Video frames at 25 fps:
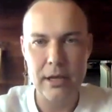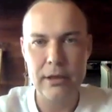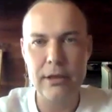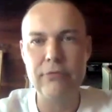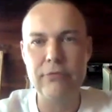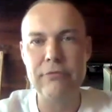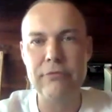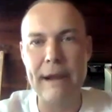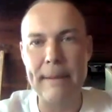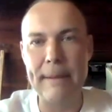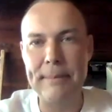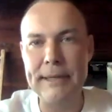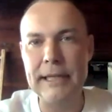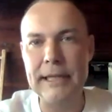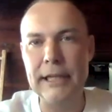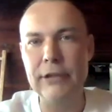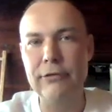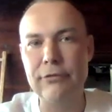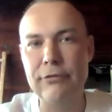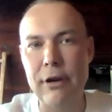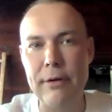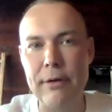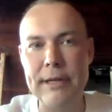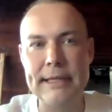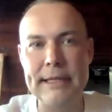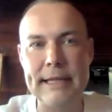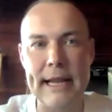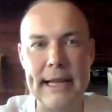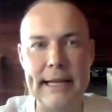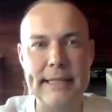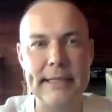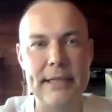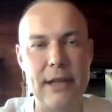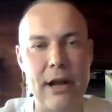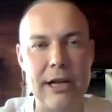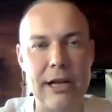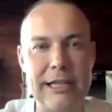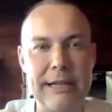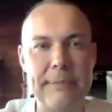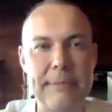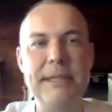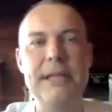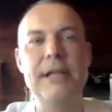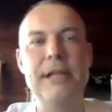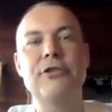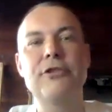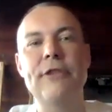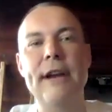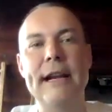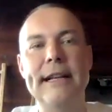The rapidly growing tech startup has
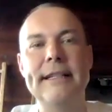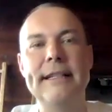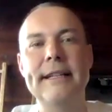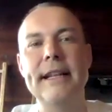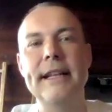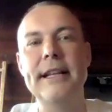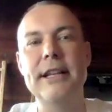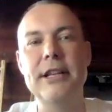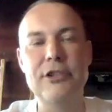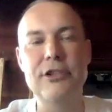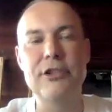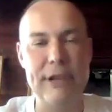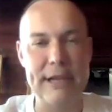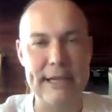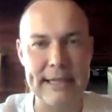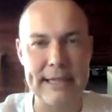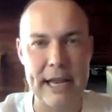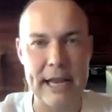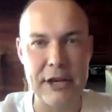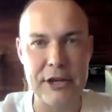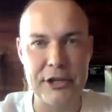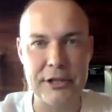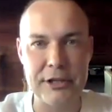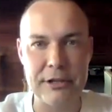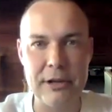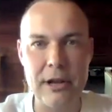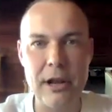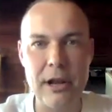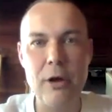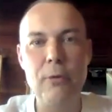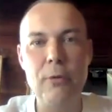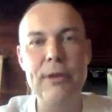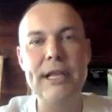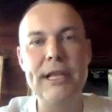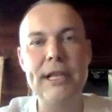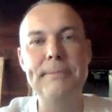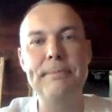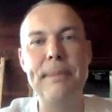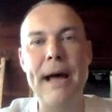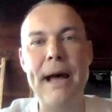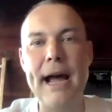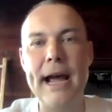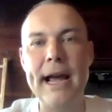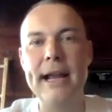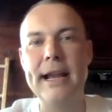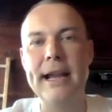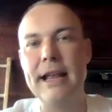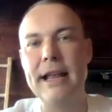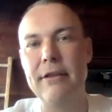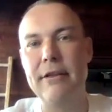attracted industry attention with its
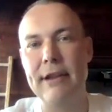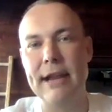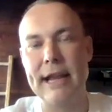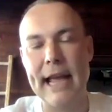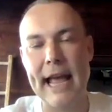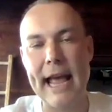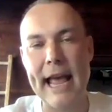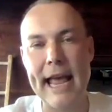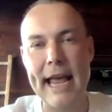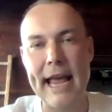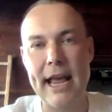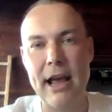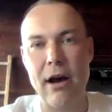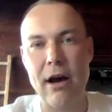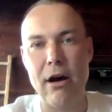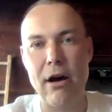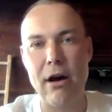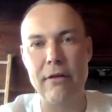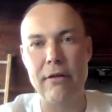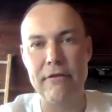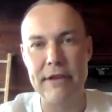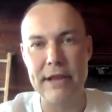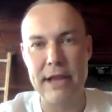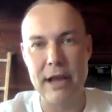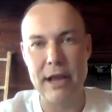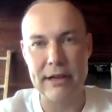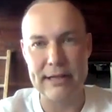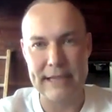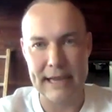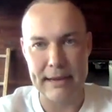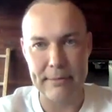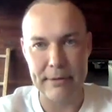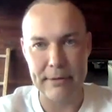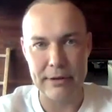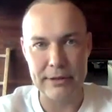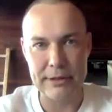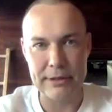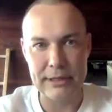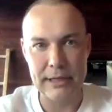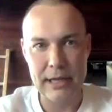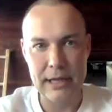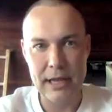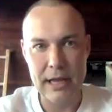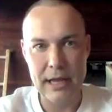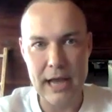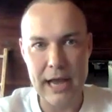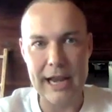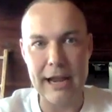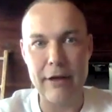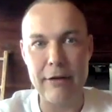pioneering AR and VR demos,
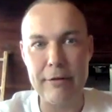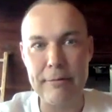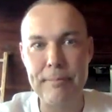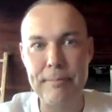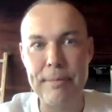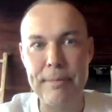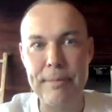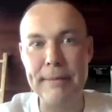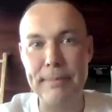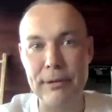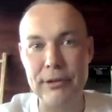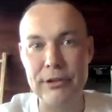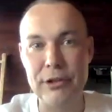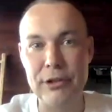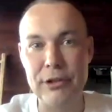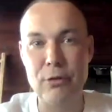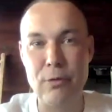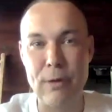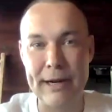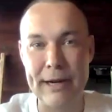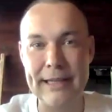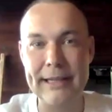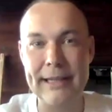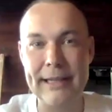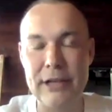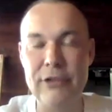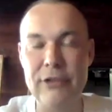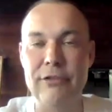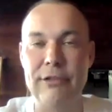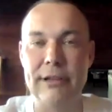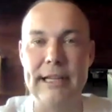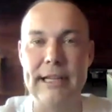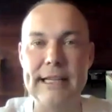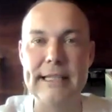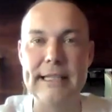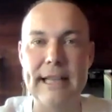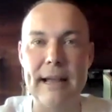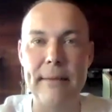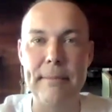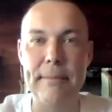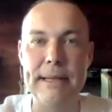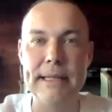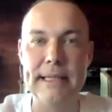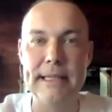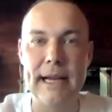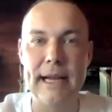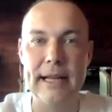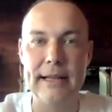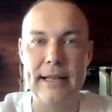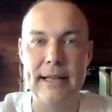allowing people to quite literally step
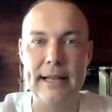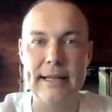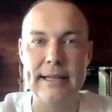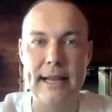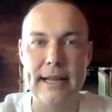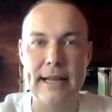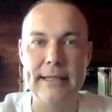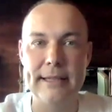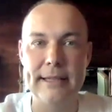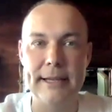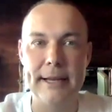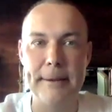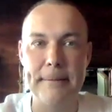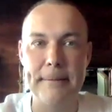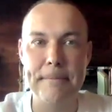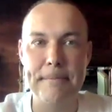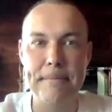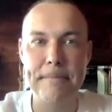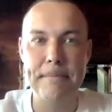inside their data.